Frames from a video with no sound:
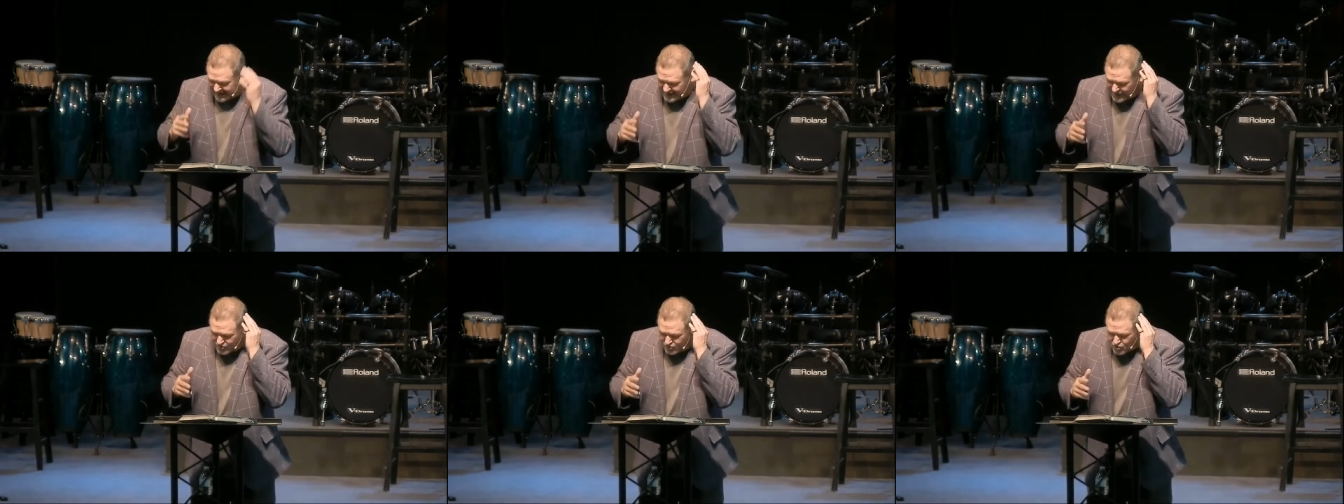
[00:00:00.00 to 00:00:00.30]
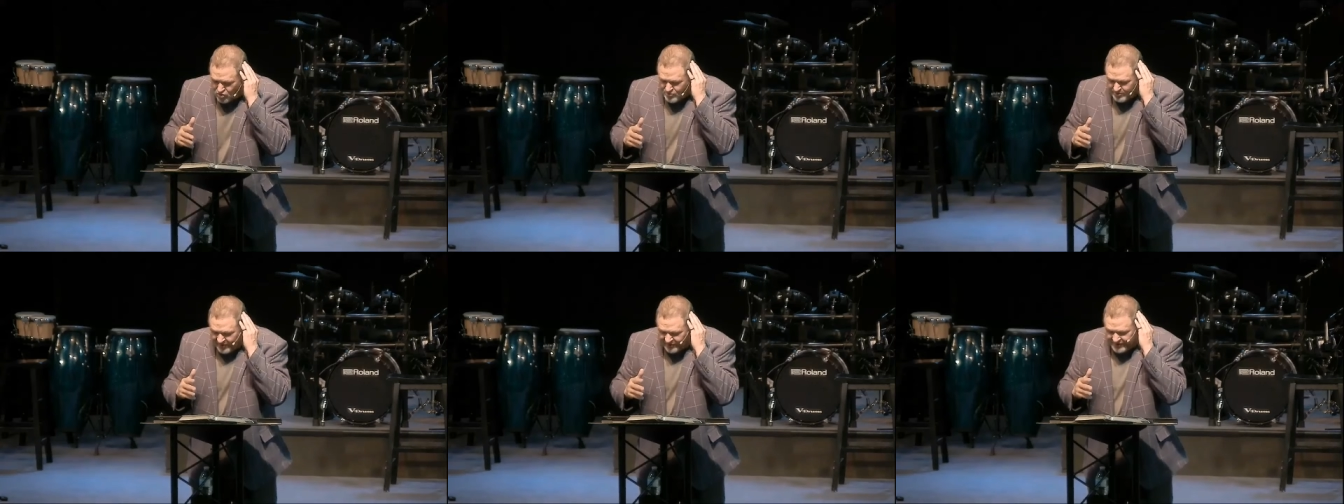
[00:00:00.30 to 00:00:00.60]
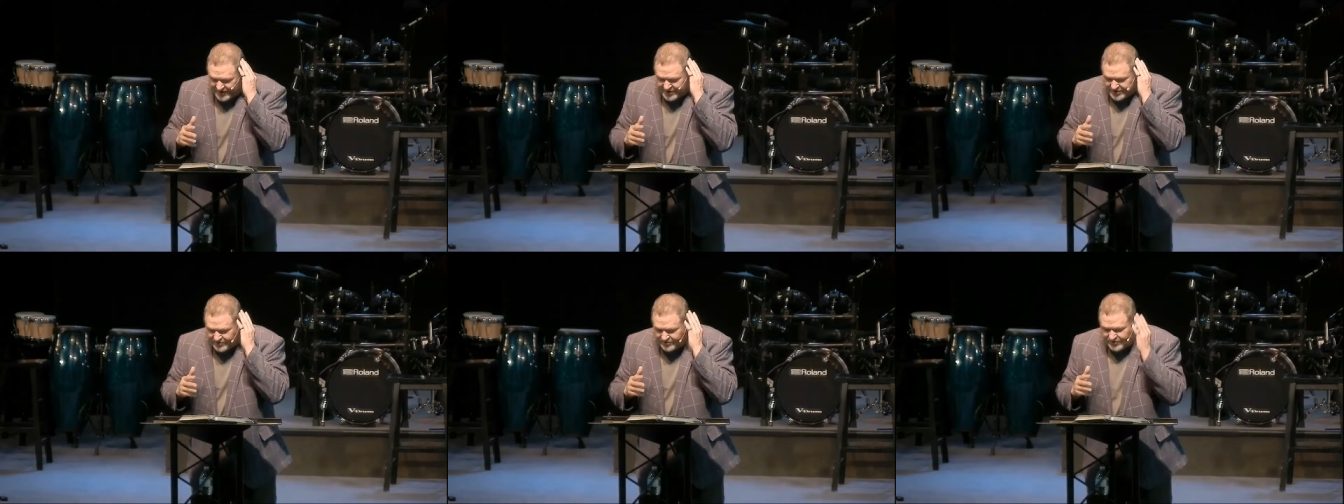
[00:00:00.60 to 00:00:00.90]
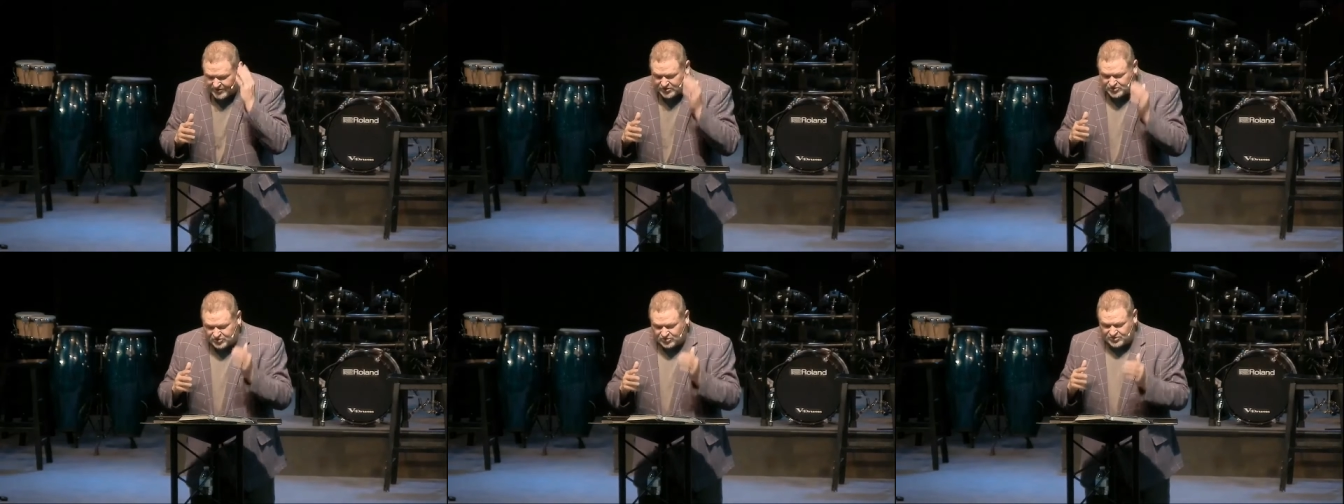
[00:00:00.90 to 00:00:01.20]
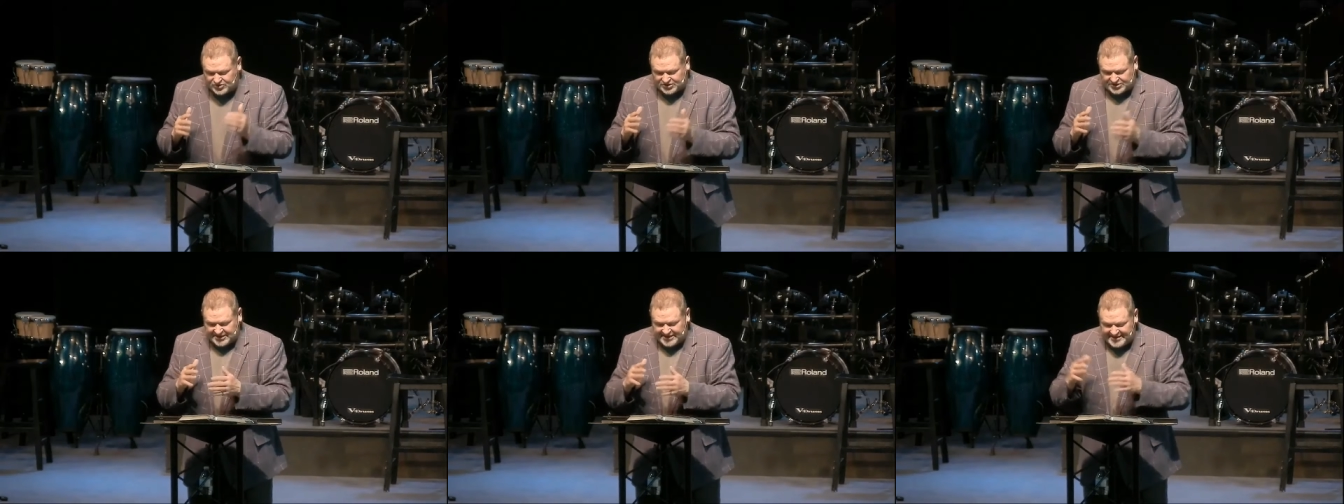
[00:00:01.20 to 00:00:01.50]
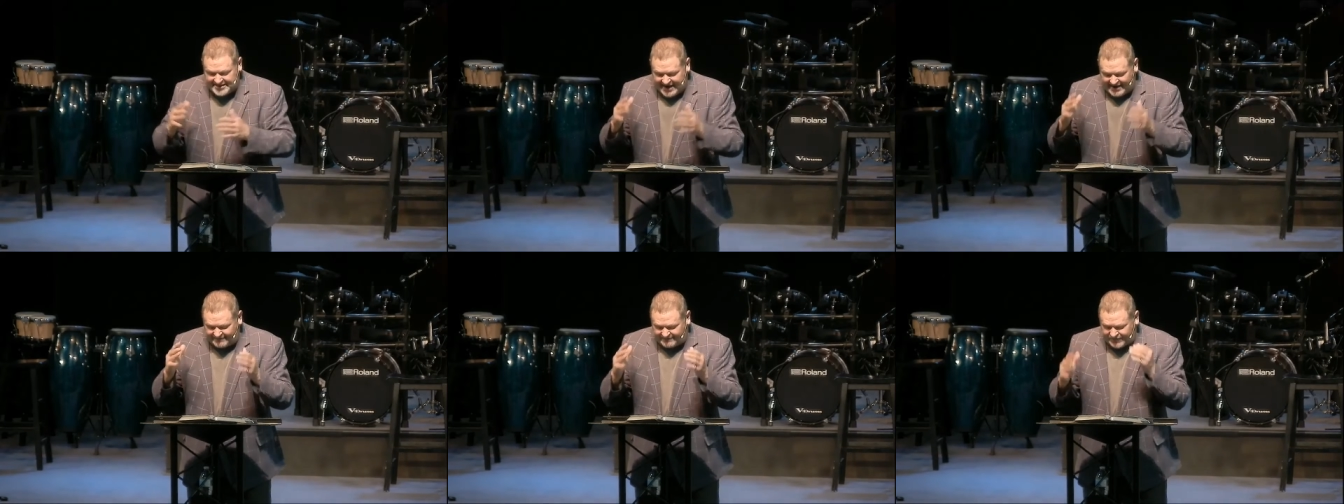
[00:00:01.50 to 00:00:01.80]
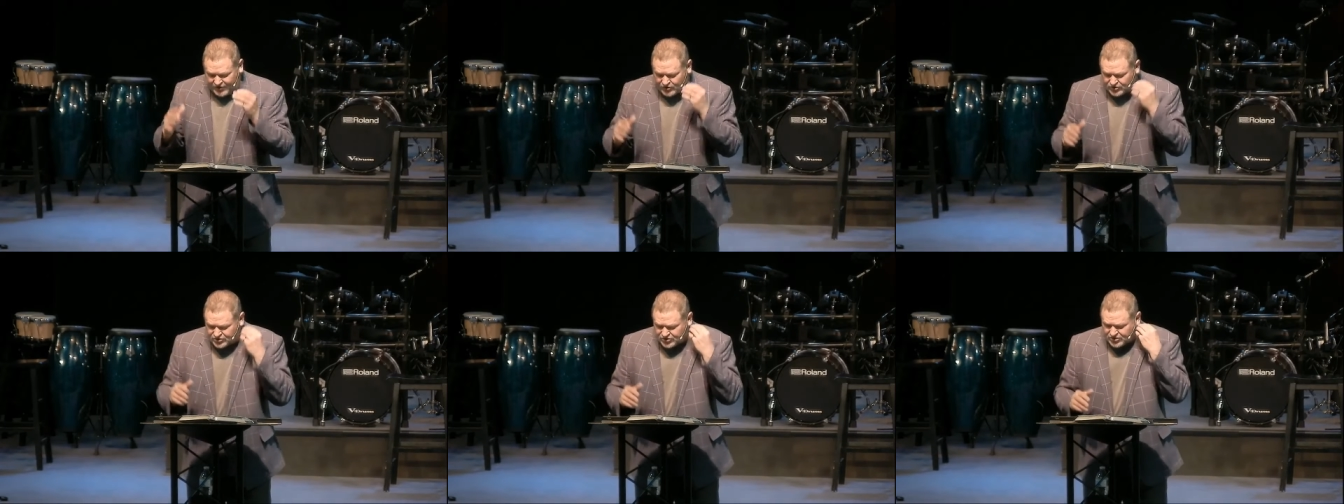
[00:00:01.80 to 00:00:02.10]
group of individuals see that
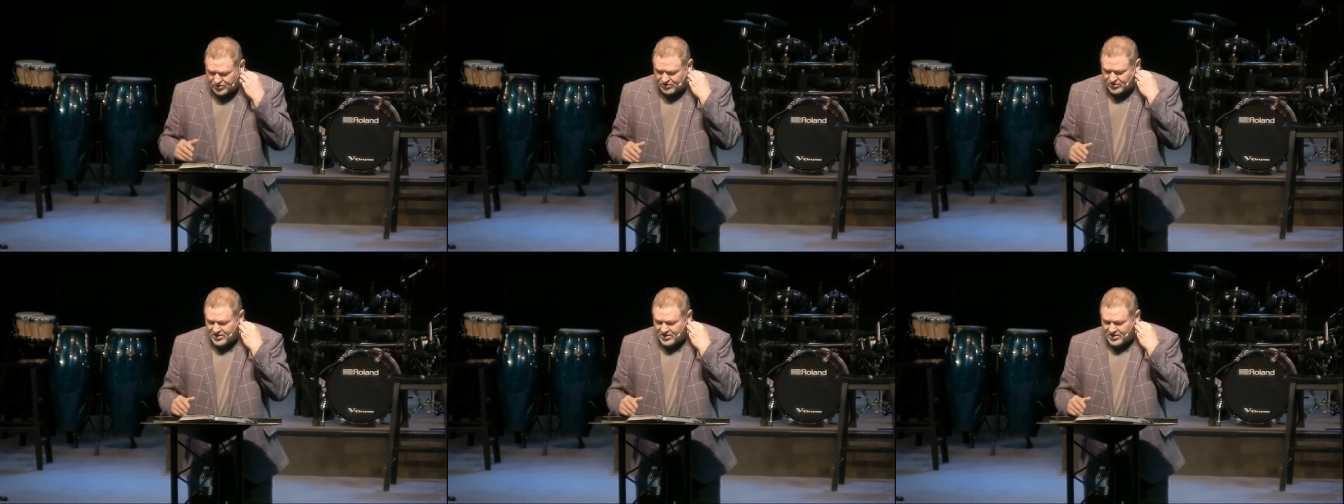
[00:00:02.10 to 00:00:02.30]
first,